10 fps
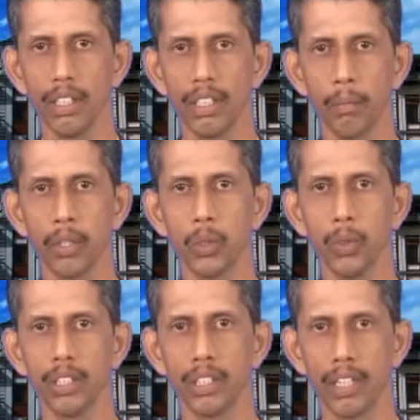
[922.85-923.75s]
number
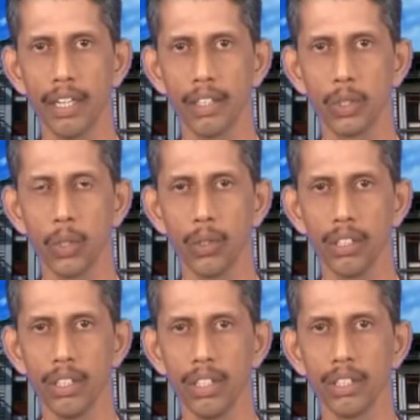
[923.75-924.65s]
2 is the tidal zone,
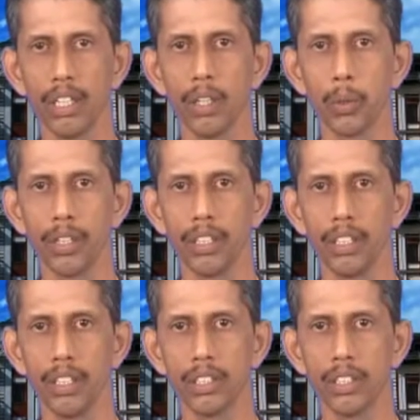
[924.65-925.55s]
third one
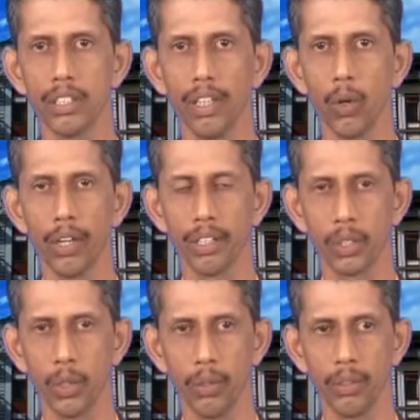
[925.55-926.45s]
is the lower
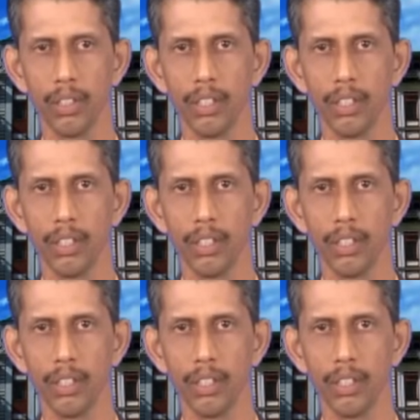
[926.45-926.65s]
zone.